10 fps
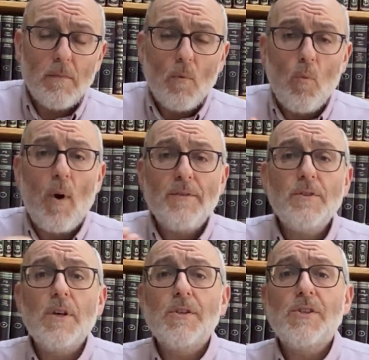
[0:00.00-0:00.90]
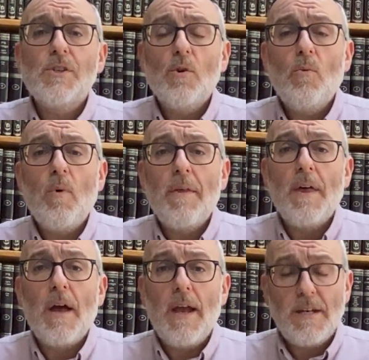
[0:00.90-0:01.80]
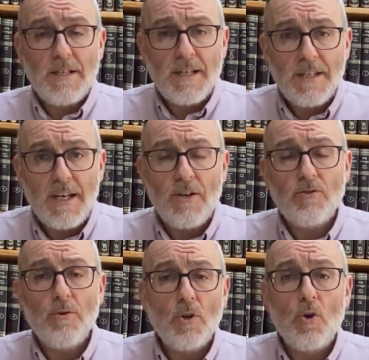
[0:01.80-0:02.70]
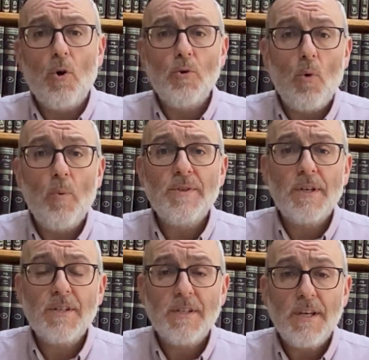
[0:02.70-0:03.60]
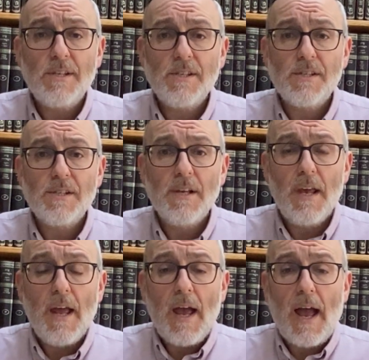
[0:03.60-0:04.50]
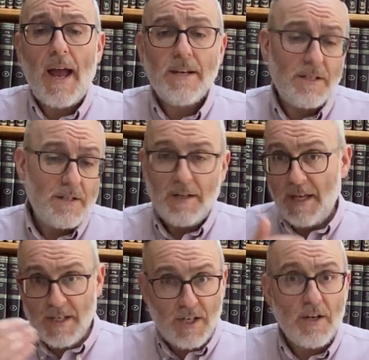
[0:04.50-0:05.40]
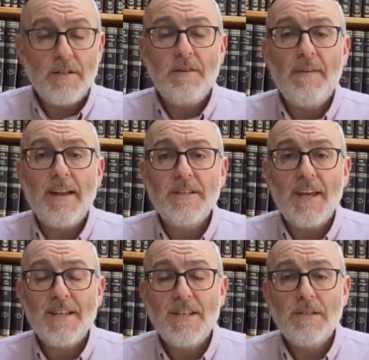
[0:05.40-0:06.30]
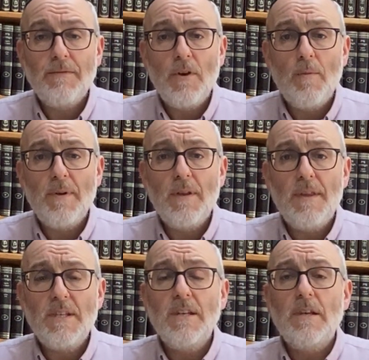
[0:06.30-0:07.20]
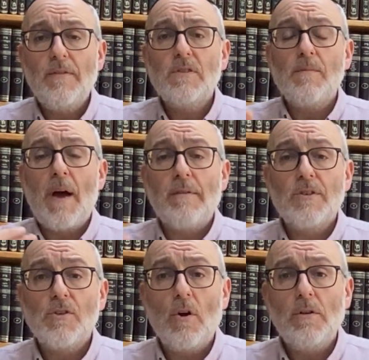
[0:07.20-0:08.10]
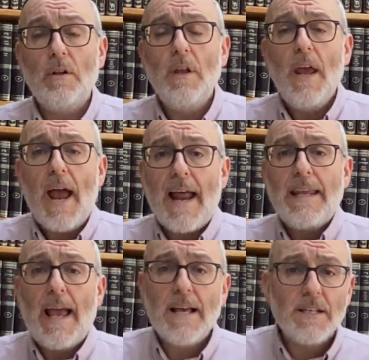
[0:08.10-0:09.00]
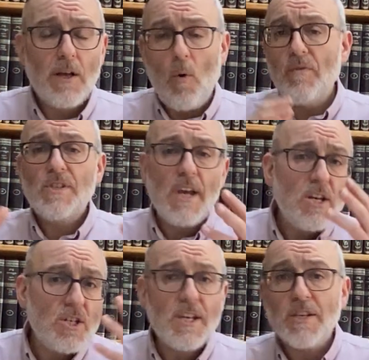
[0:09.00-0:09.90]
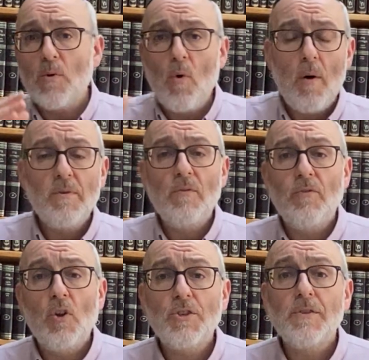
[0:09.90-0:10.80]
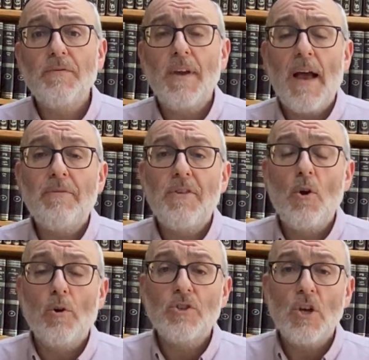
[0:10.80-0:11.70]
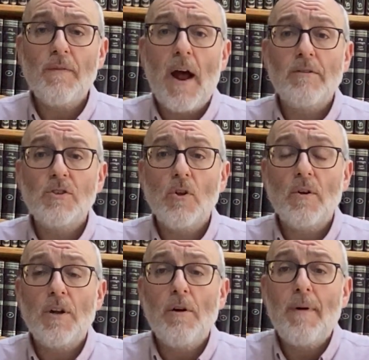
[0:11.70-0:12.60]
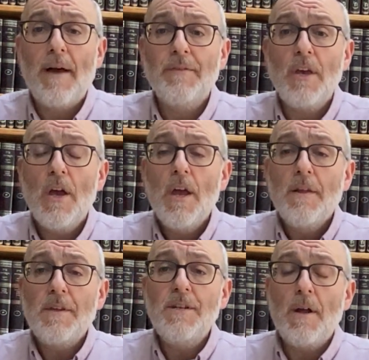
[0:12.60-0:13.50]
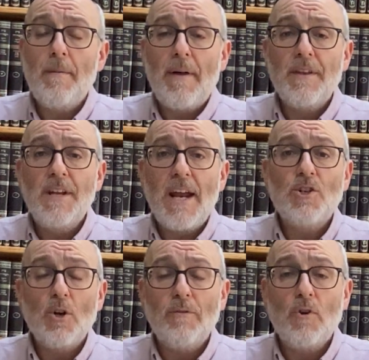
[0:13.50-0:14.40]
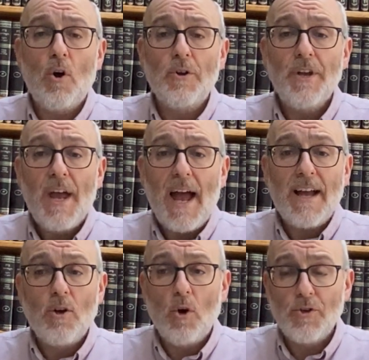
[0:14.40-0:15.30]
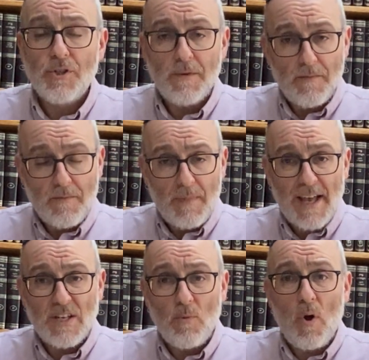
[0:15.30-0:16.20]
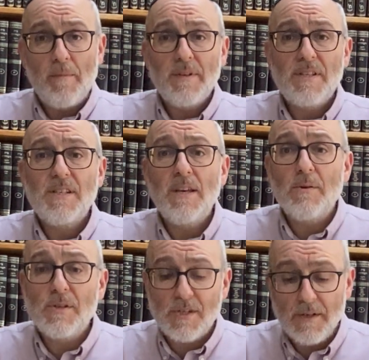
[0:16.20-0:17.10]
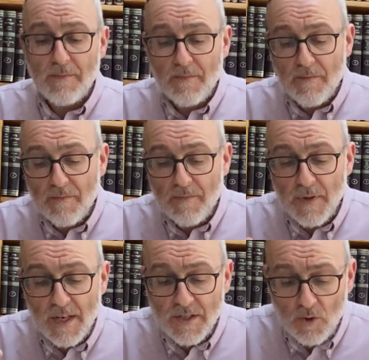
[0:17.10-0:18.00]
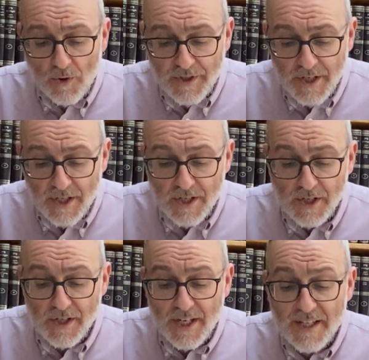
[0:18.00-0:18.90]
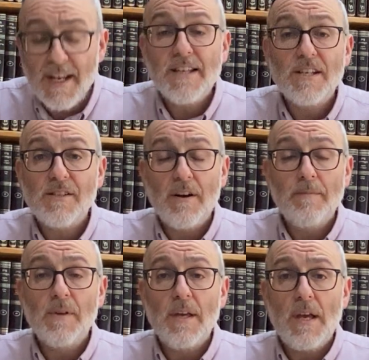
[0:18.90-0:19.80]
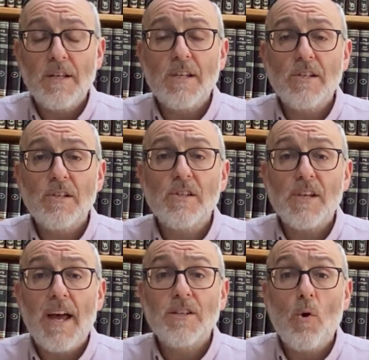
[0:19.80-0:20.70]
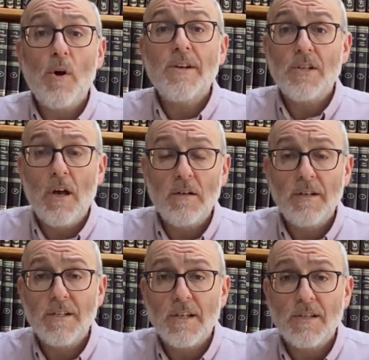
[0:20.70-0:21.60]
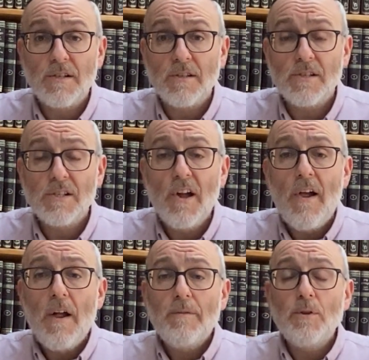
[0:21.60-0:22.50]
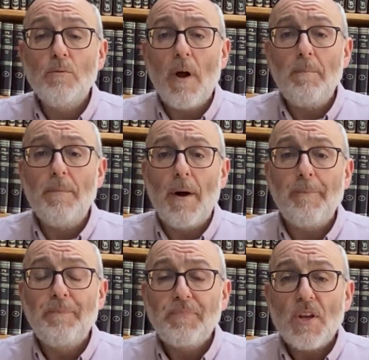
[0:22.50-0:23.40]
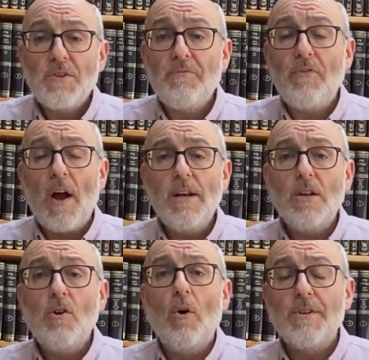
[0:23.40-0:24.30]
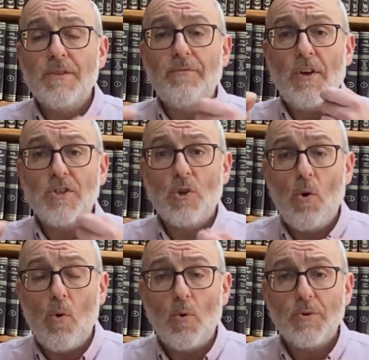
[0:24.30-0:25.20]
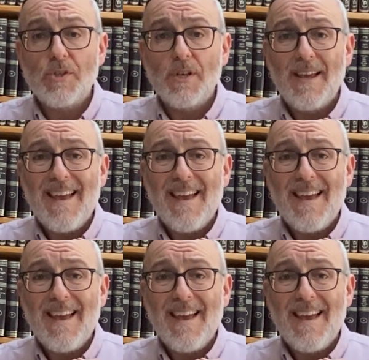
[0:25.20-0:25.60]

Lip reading: wonders whether it is indeed true that God always exists, and he certainly validates this view, but in this he differs from Aristotle, and he has conversations, as it were, with the philosophy and theology of Aristotle around the nature of God and God's, as it were, metzius, God's existence, his necessary existence and eternal existence. For the Rambam, defining God as the first cause,